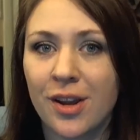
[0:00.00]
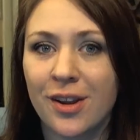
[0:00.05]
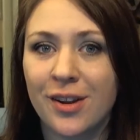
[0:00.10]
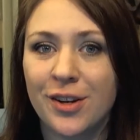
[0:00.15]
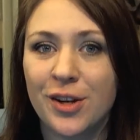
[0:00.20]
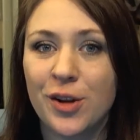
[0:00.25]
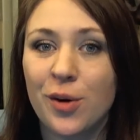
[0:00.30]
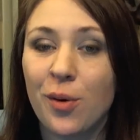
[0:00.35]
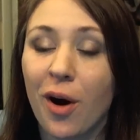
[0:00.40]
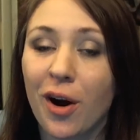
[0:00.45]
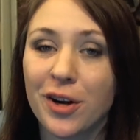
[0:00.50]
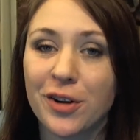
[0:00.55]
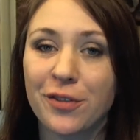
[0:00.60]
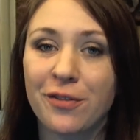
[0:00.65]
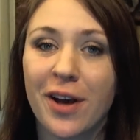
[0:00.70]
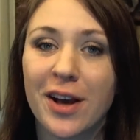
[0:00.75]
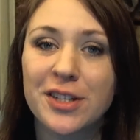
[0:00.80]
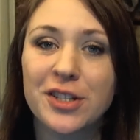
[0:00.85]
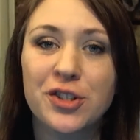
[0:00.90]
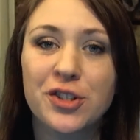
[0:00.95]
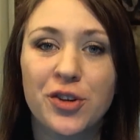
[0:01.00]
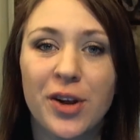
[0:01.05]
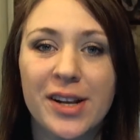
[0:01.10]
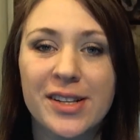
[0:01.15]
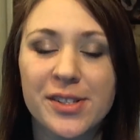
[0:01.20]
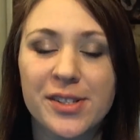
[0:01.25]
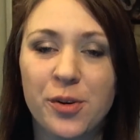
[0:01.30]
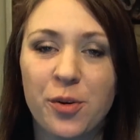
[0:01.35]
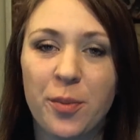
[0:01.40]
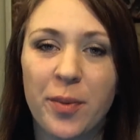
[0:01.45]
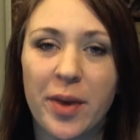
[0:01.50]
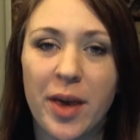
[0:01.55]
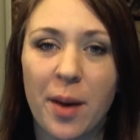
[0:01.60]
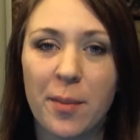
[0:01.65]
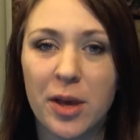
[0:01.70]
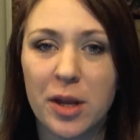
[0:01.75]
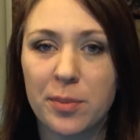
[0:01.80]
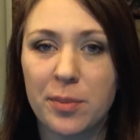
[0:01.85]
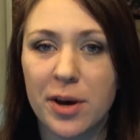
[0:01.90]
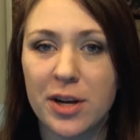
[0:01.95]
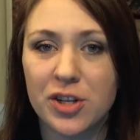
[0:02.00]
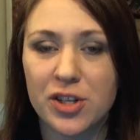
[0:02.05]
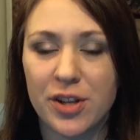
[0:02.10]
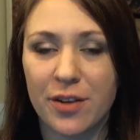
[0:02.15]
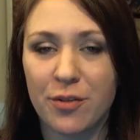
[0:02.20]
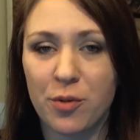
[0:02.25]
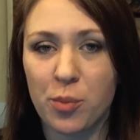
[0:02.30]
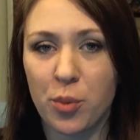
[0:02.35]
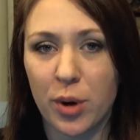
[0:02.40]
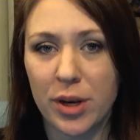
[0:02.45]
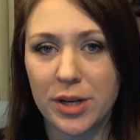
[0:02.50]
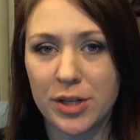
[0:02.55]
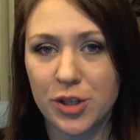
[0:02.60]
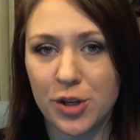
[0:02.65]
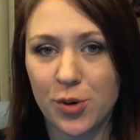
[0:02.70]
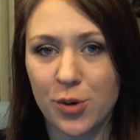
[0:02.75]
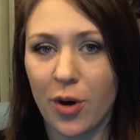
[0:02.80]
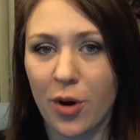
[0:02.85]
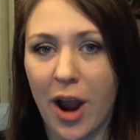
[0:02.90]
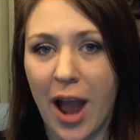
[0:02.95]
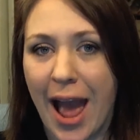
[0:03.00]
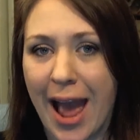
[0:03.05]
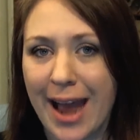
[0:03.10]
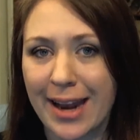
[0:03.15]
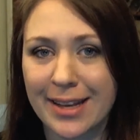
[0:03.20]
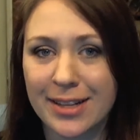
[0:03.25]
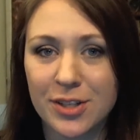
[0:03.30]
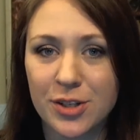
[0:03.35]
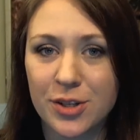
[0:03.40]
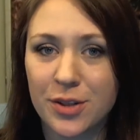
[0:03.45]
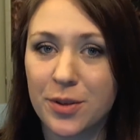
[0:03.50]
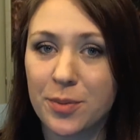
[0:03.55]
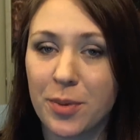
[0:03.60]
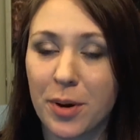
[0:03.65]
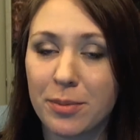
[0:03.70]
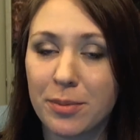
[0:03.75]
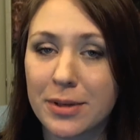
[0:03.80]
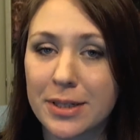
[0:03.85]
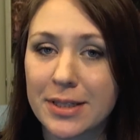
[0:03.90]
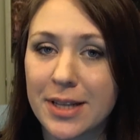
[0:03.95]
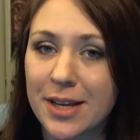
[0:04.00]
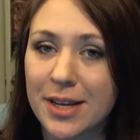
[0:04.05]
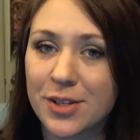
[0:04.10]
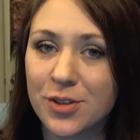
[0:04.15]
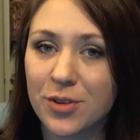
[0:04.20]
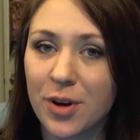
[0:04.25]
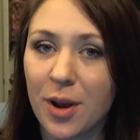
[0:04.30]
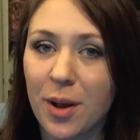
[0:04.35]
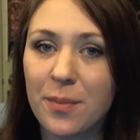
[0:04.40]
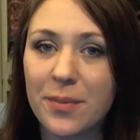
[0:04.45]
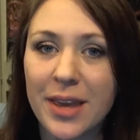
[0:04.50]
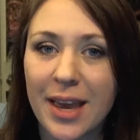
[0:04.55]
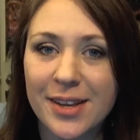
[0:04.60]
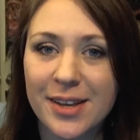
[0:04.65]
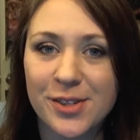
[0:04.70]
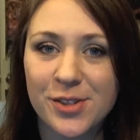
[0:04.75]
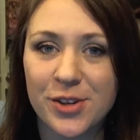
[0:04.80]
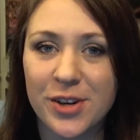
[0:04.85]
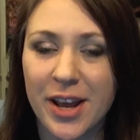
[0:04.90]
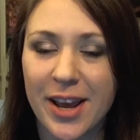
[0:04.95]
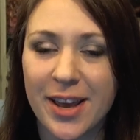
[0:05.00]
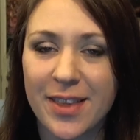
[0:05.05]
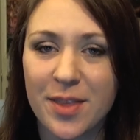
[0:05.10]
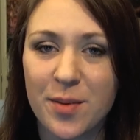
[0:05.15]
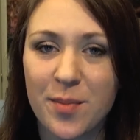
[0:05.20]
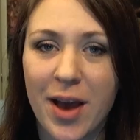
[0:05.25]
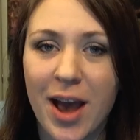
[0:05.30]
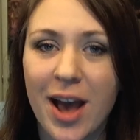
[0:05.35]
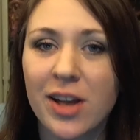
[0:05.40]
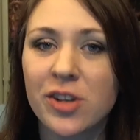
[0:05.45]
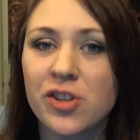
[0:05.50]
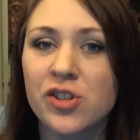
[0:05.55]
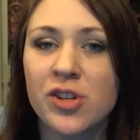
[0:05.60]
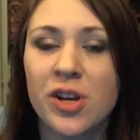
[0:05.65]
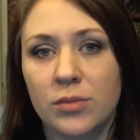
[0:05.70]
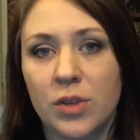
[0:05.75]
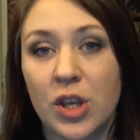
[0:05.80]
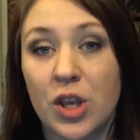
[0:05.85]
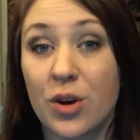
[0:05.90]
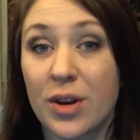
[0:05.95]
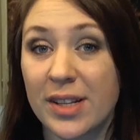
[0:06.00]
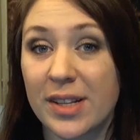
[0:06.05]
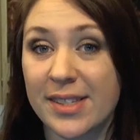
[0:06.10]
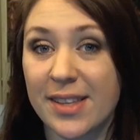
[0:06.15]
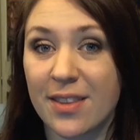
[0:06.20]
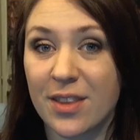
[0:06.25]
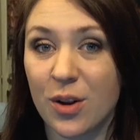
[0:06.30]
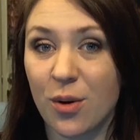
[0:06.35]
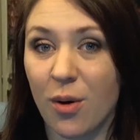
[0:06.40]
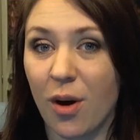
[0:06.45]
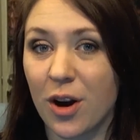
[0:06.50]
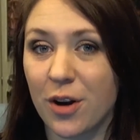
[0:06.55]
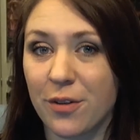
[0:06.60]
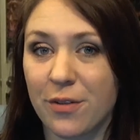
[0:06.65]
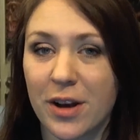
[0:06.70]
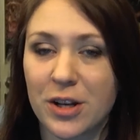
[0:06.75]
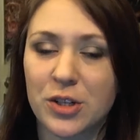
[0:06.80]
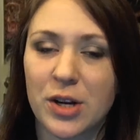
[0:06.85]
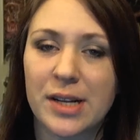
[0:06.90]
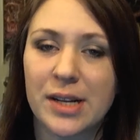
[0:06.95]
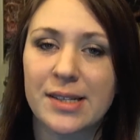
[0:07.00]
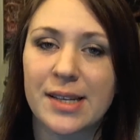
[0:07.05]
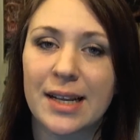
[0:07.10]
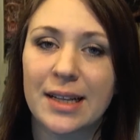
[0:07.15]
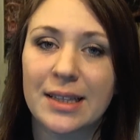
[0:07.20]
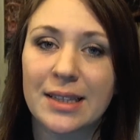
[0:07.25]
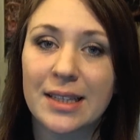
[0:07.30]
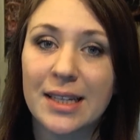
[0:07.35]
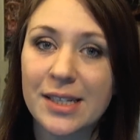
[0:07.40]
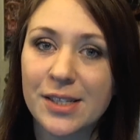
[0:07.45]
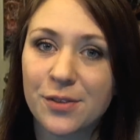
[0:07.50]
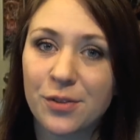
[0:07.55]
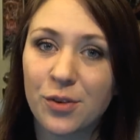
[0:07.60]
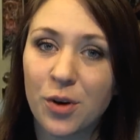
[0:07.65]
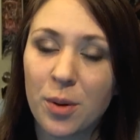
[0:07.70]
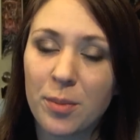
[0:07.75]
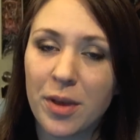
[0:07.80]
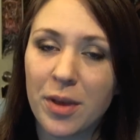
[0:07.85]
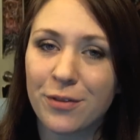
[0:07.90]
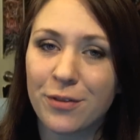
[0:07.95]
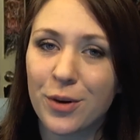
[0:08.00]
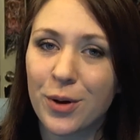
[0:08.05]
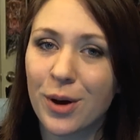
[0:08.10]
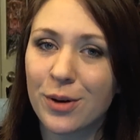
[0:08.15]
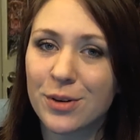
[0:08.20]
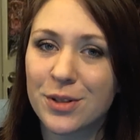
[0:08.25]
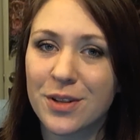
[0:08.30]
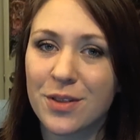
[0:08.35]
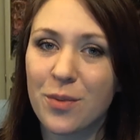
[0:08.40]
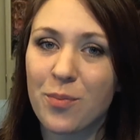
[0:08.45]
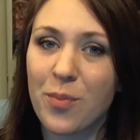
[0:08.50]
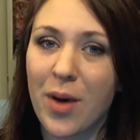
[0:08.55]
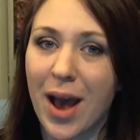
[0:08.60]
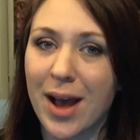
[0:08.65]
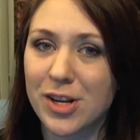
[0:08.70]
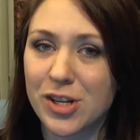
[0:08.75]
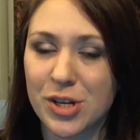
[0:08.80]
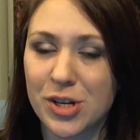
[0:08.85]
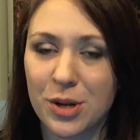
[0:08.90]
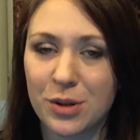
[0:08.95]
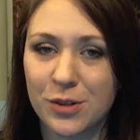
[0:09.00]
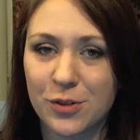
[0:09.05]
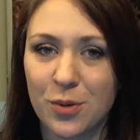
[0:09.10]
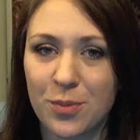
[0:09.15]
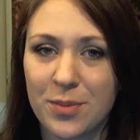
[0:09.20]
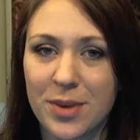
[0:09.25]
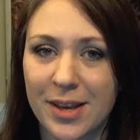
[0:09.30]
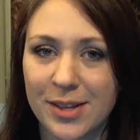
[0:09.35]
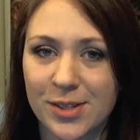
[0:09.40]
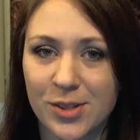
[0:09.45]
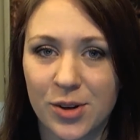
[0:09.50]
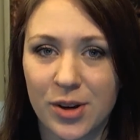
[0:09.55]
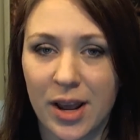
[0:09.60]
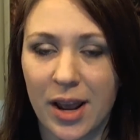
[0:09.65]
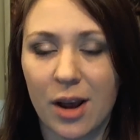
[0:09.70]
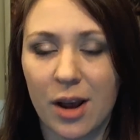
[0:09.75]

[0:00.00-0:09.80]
New artifact traits that will be coming in patch 7.2 were added to the public test realm yesterday in the patch. You can see the new artifact traits in list form if you go to the patch notes from yesterday.